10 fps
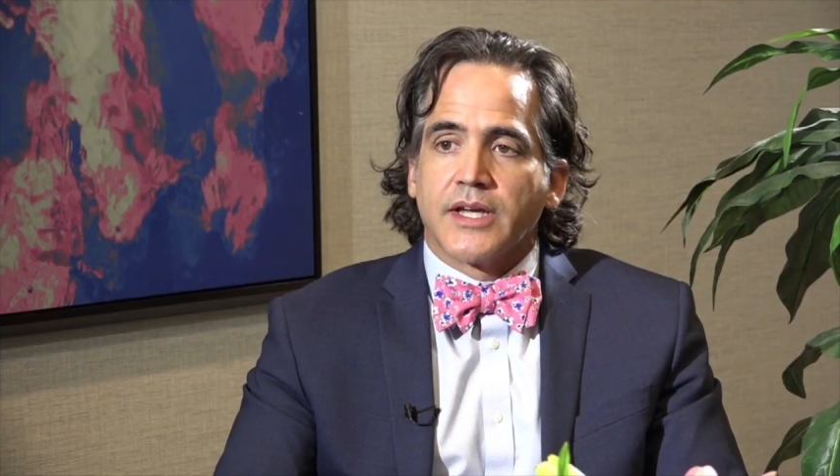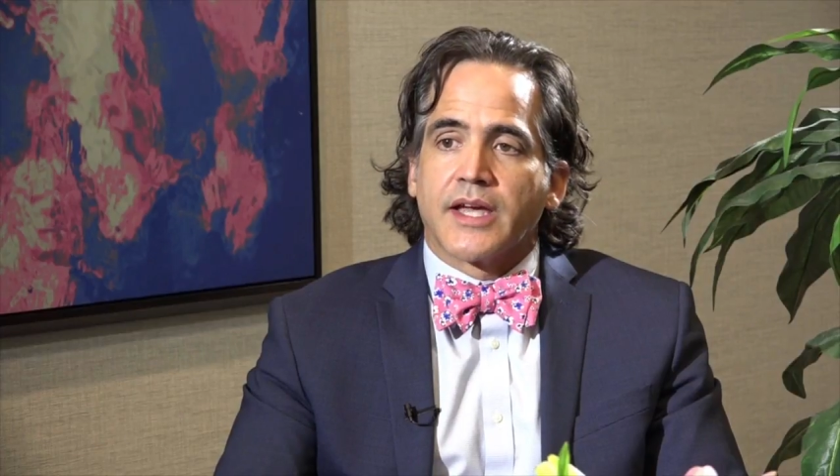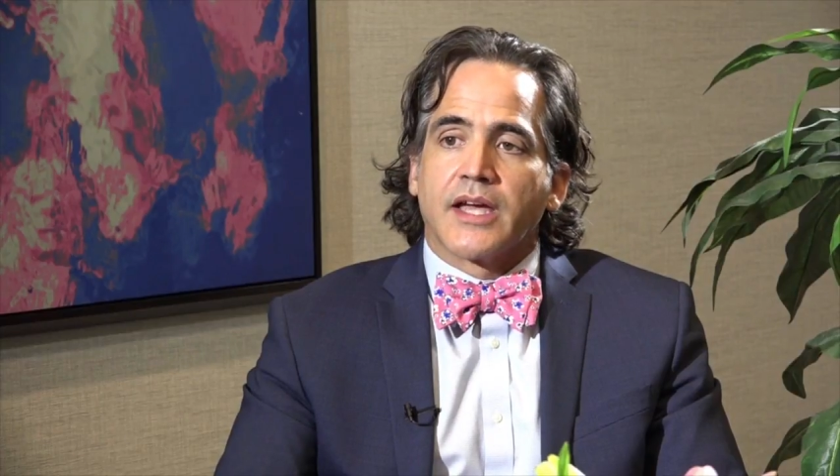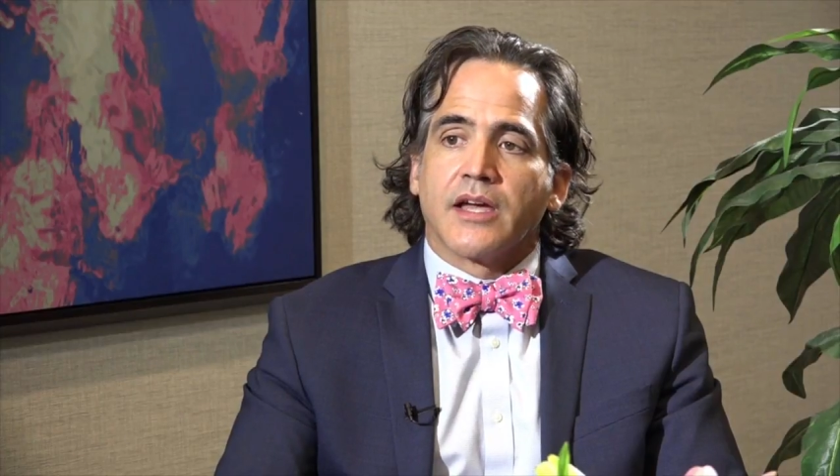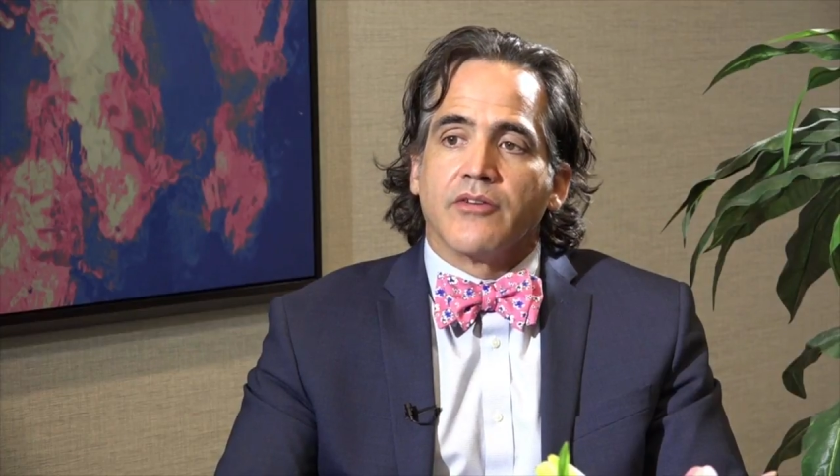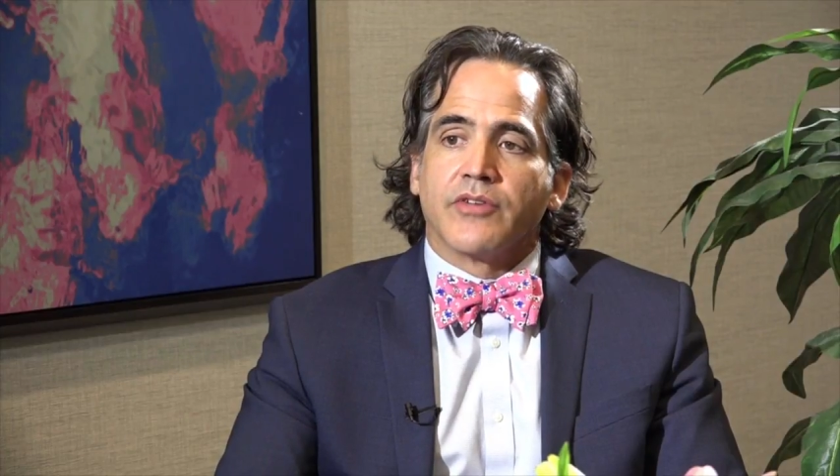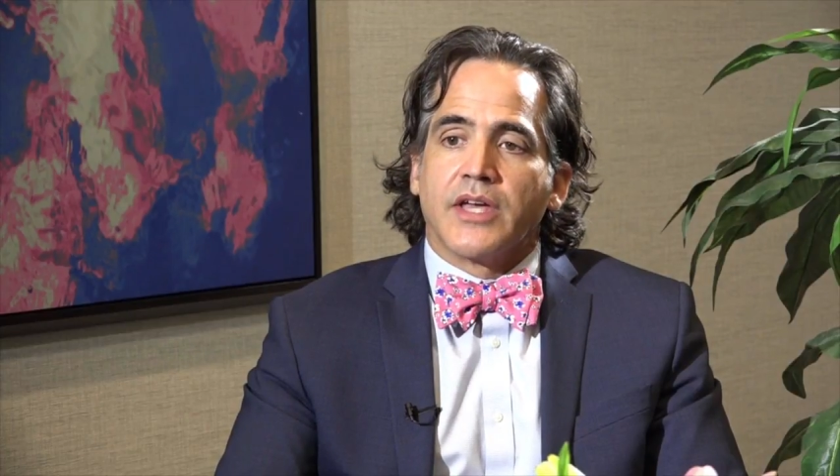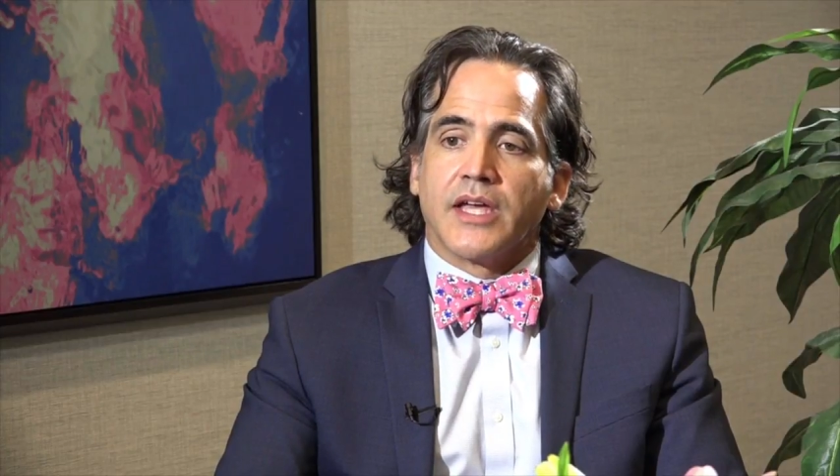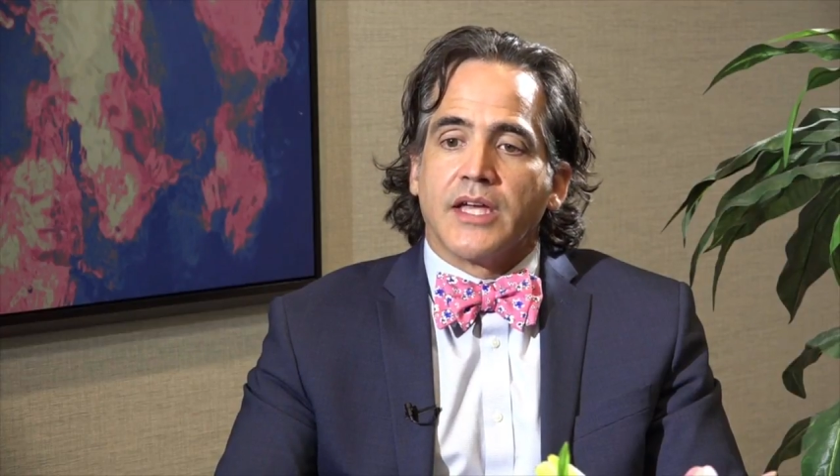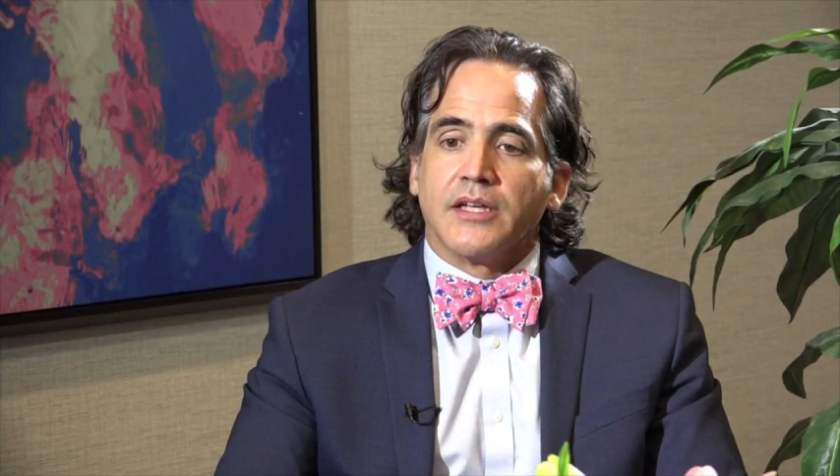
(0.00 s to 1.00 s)
have
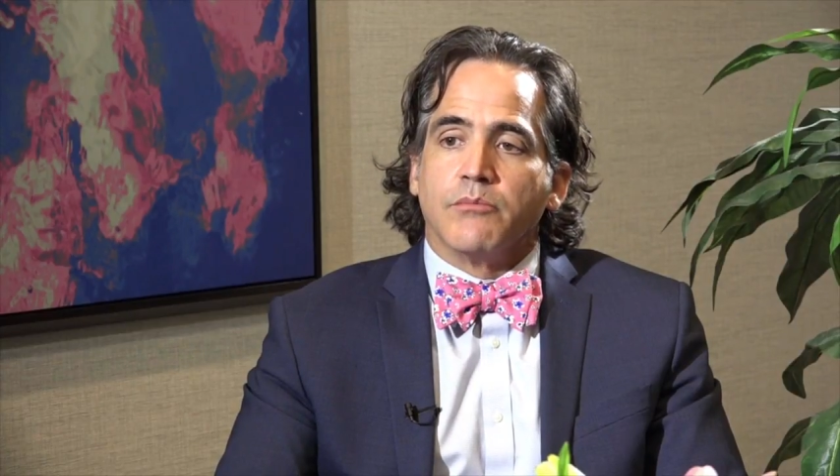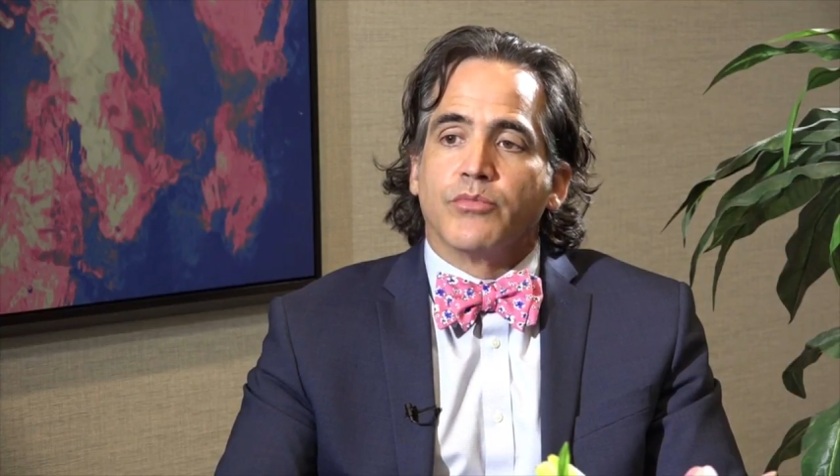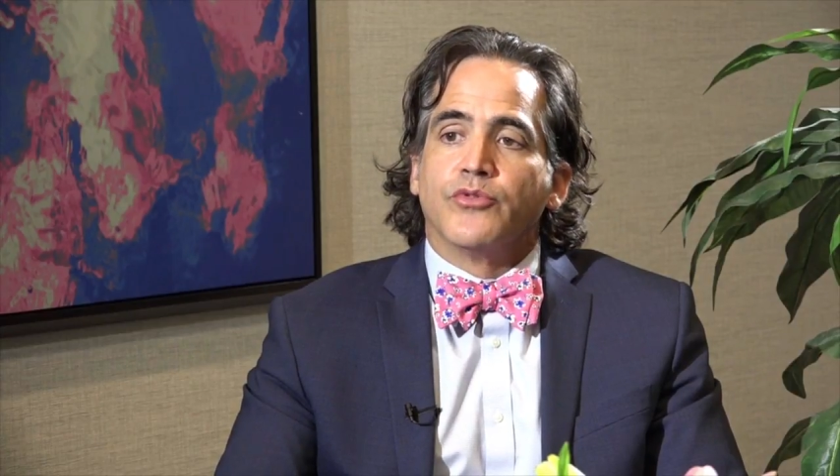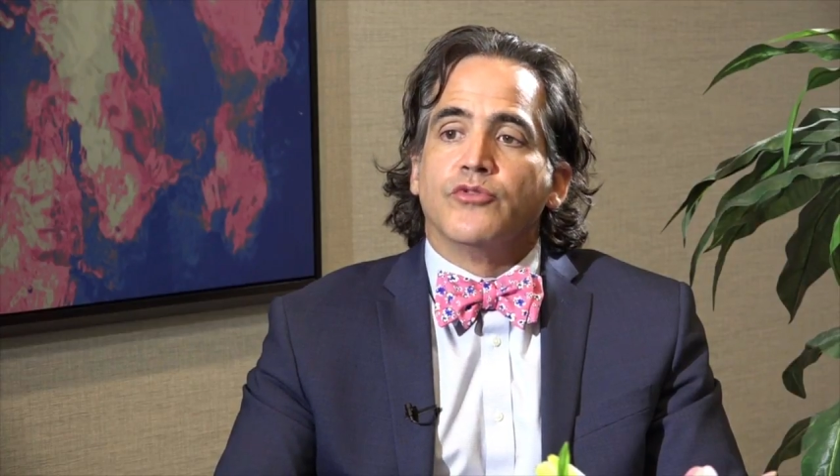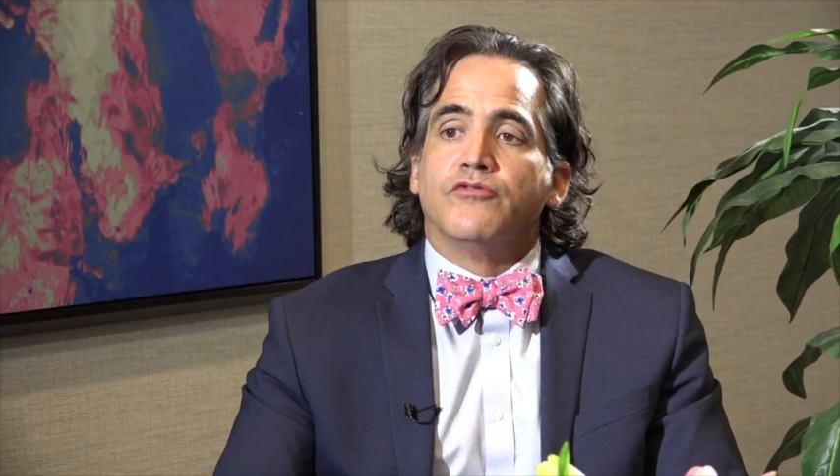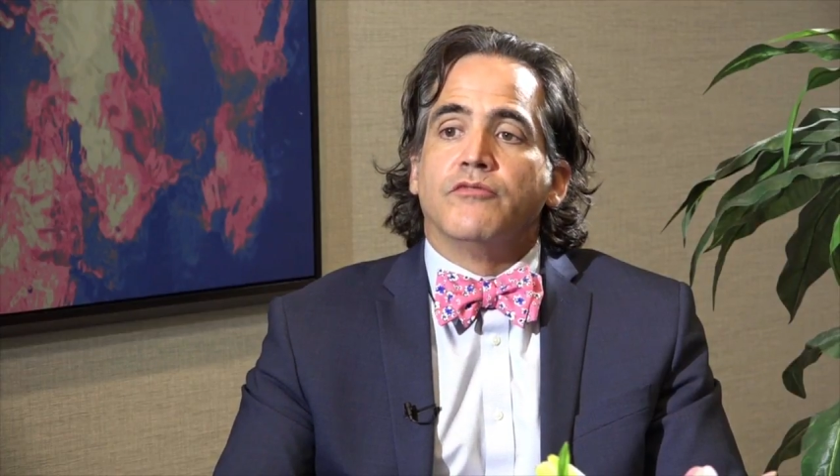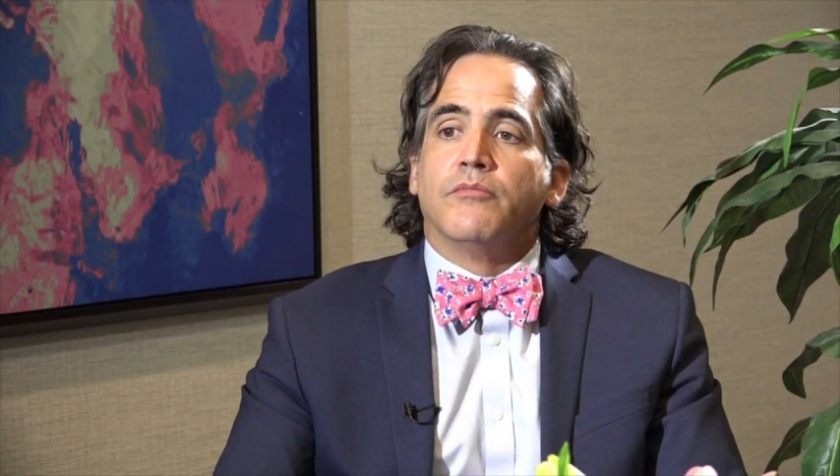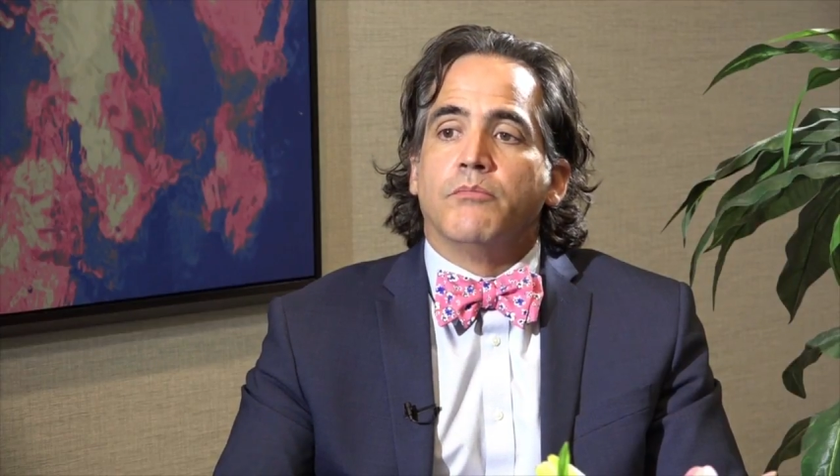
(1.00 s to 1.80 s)
an improved